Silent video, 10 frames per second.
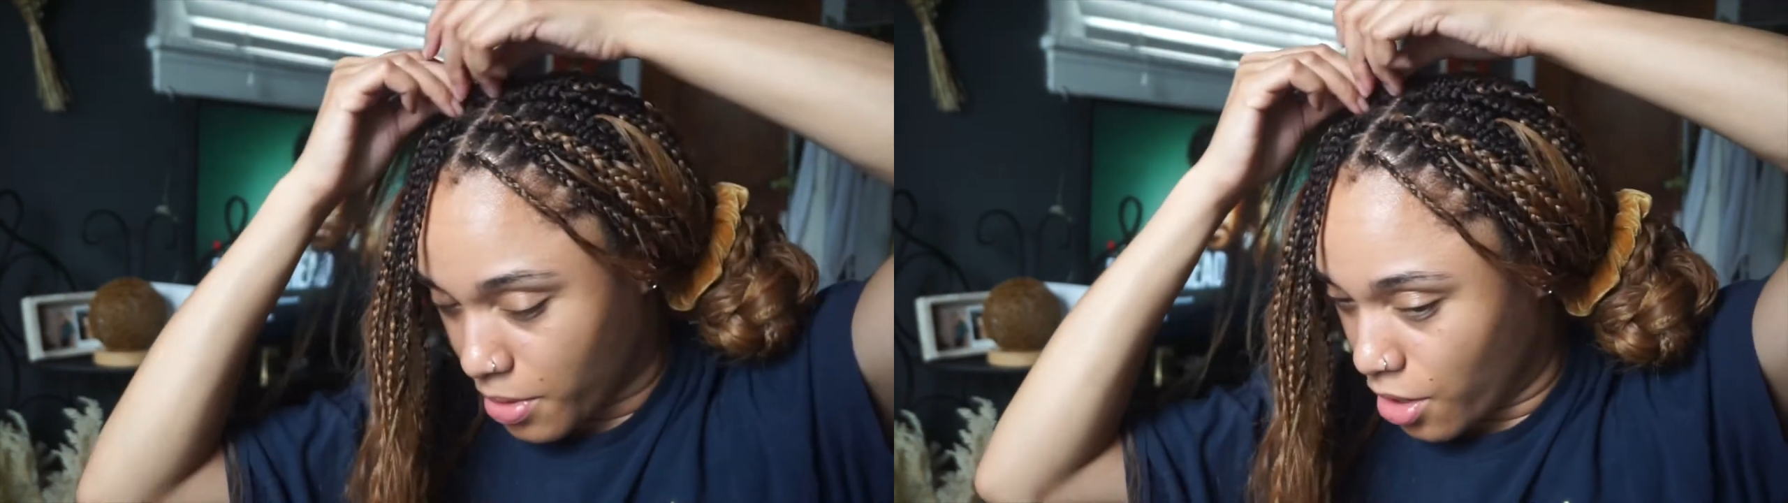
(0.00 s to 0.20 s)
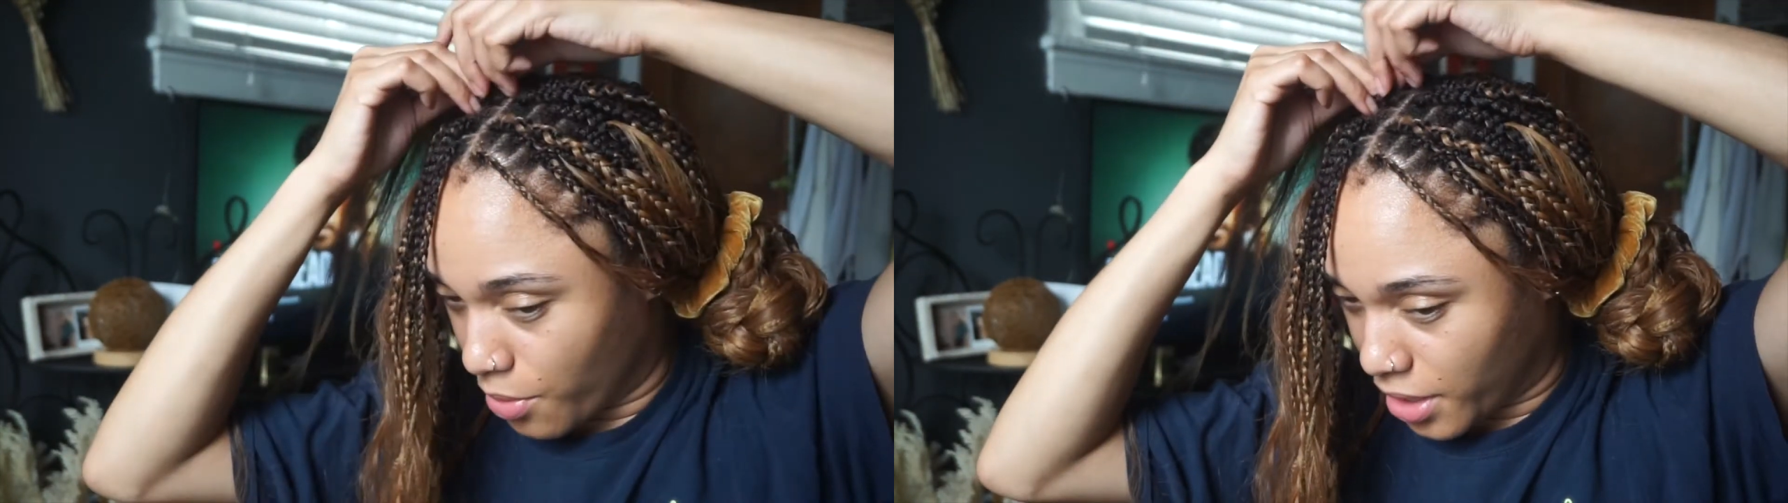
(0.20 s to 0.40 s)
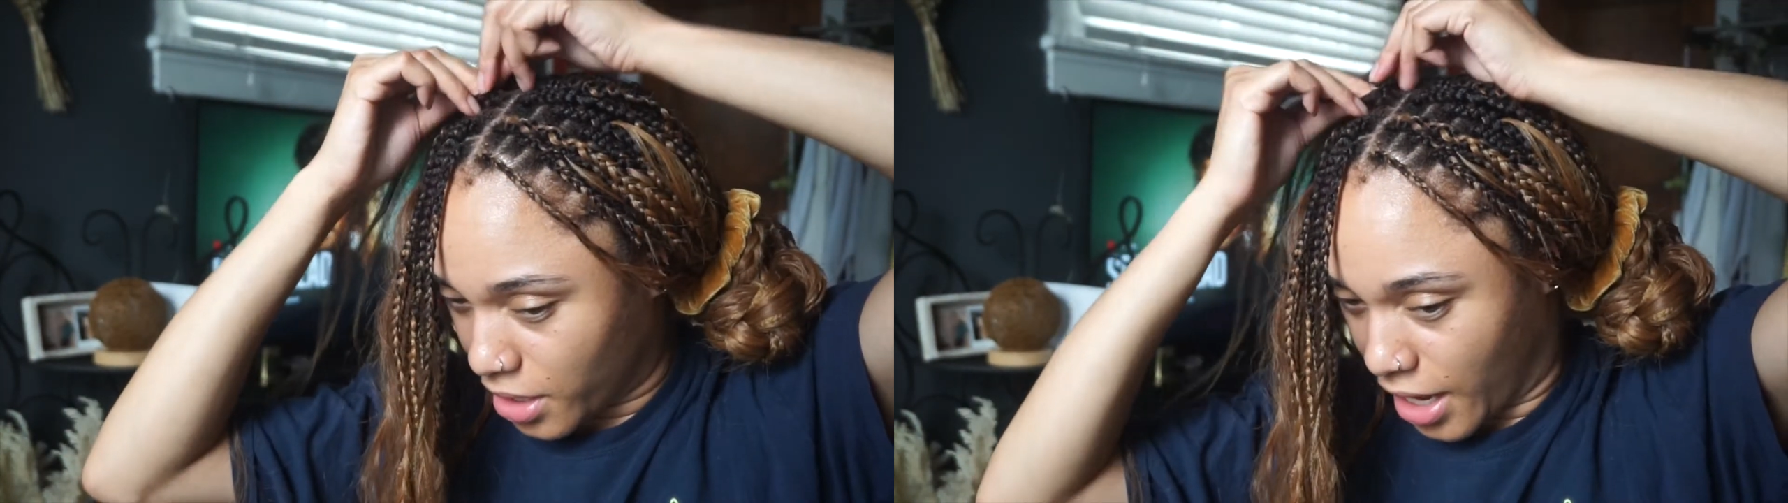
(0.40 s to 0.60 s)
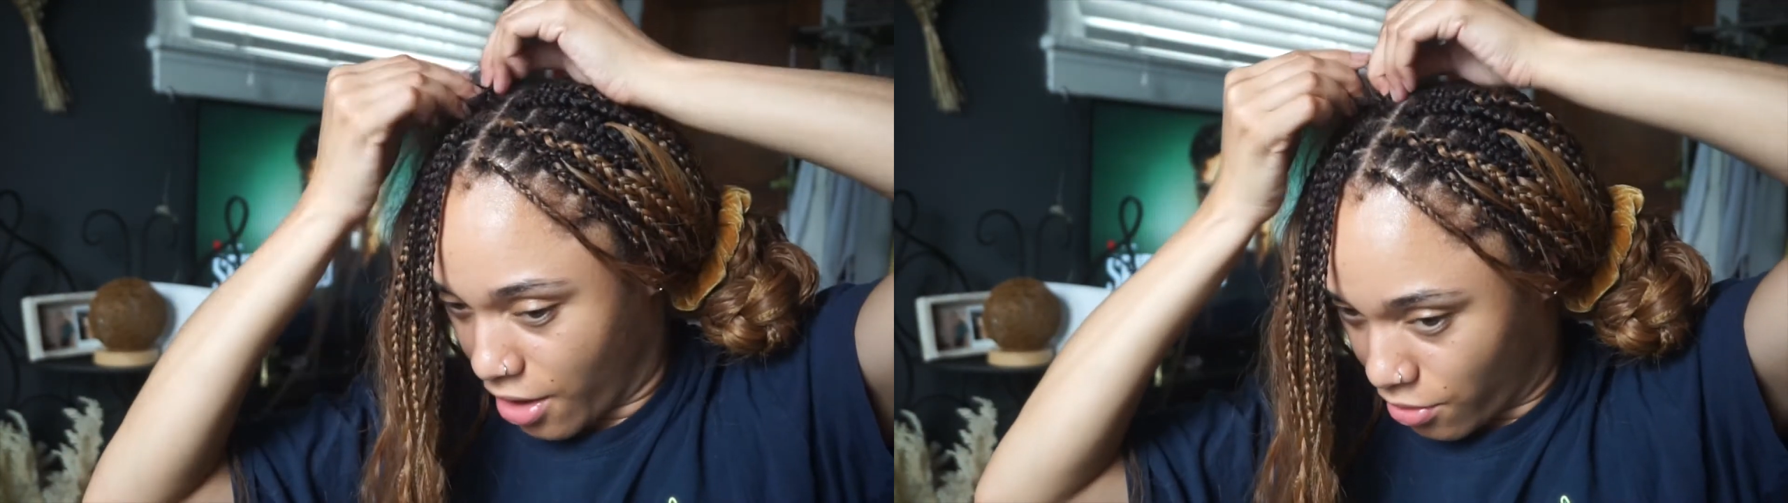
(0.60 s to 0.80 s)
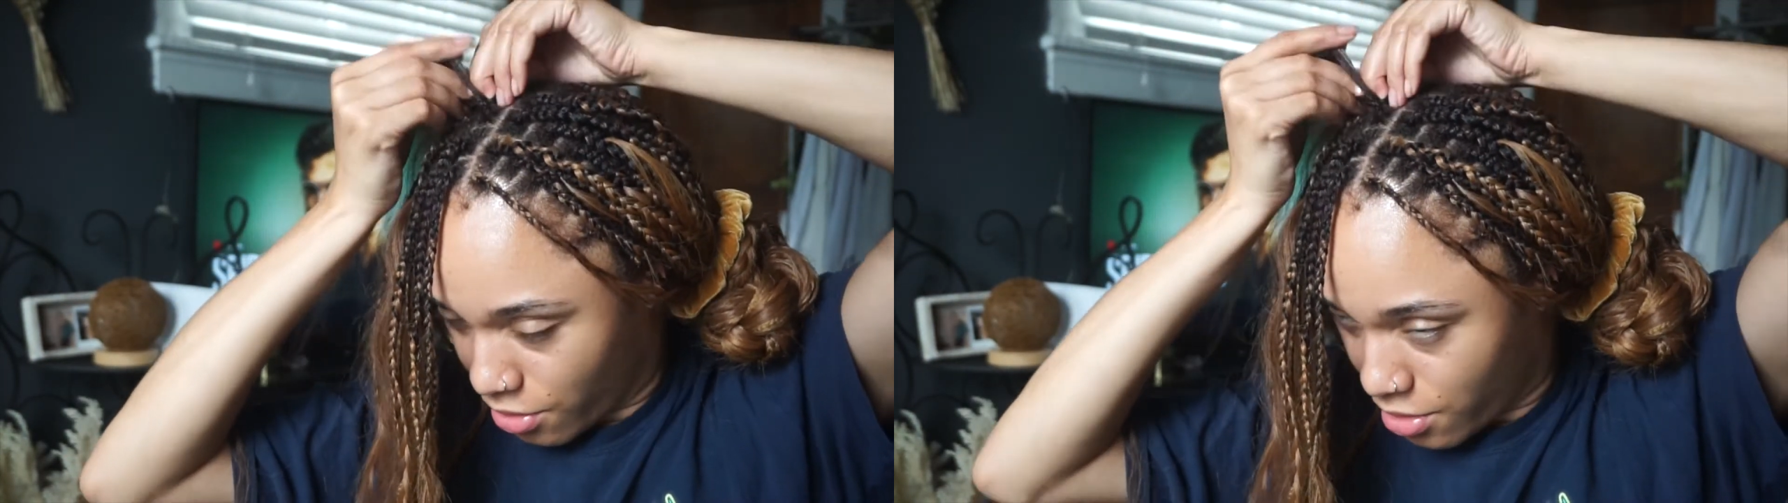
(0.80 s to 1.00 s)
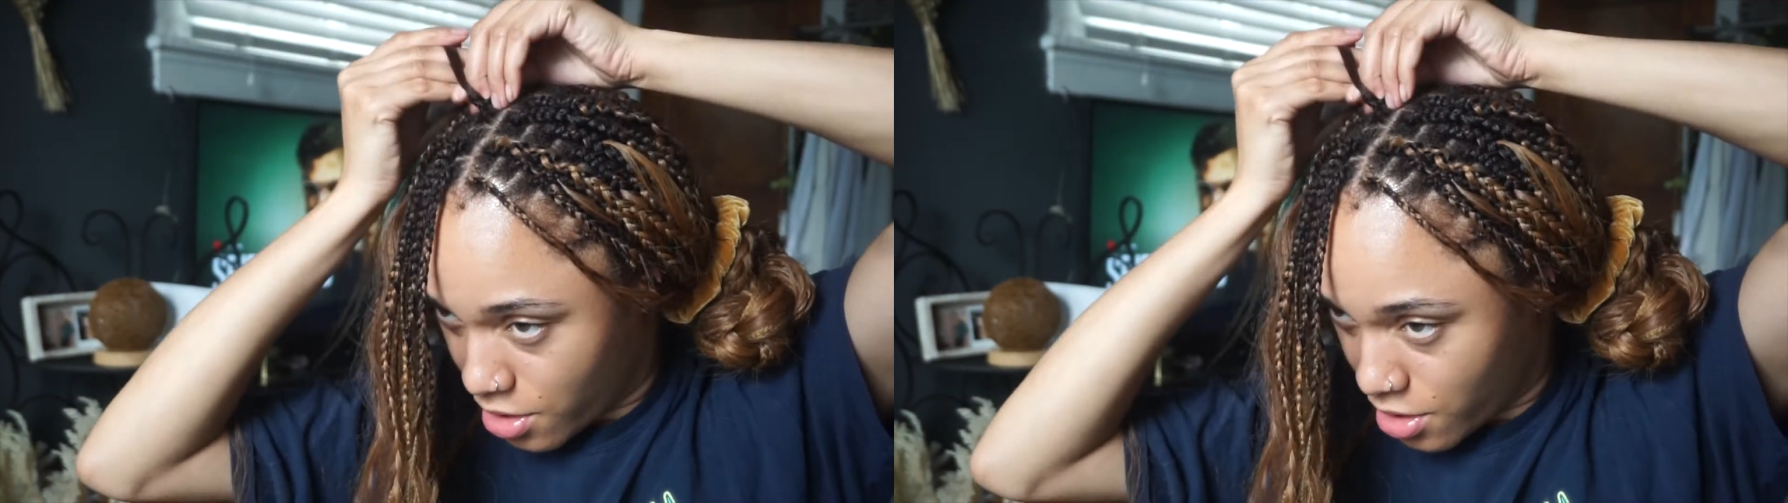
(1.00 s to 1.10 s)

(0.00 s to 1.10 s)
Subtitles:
going down